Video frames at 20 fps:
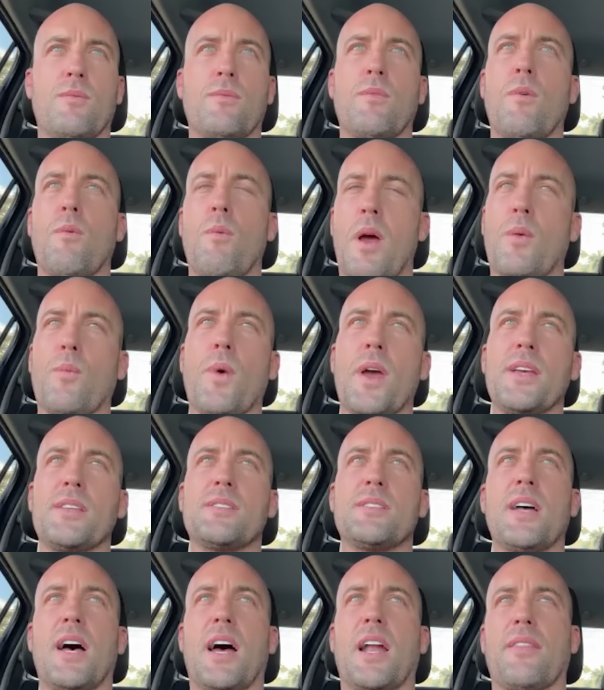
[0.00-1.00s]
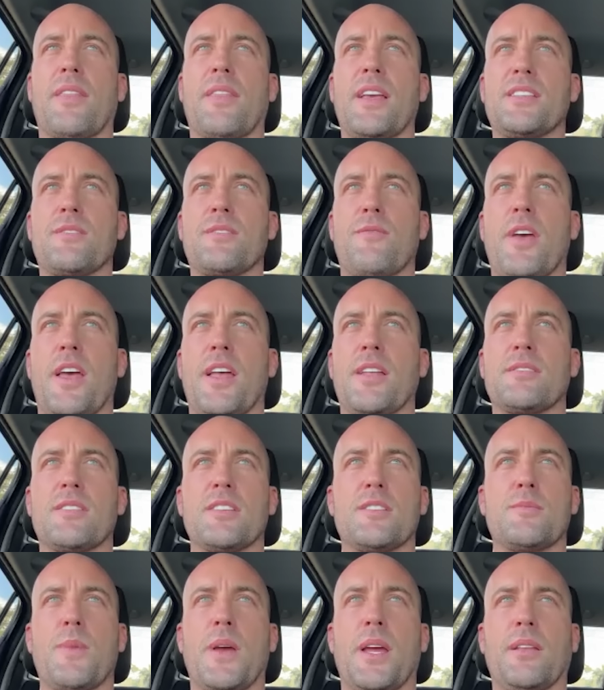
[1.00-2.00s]
when we started these events,
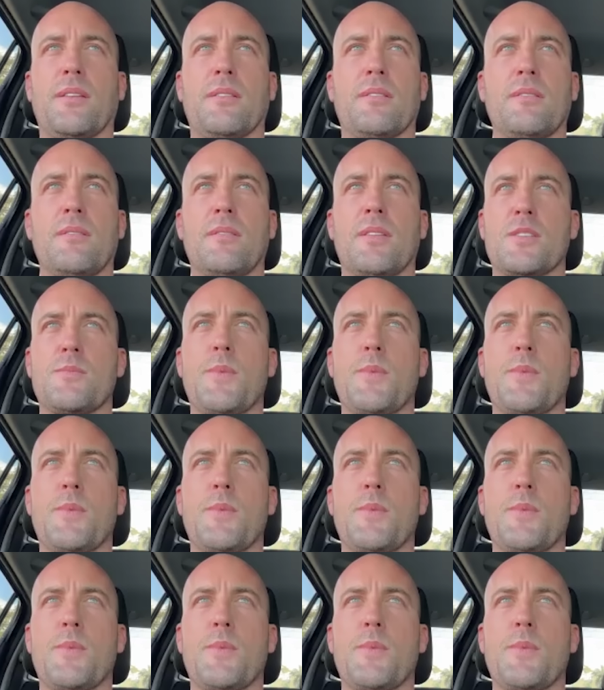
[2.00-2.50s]
there's been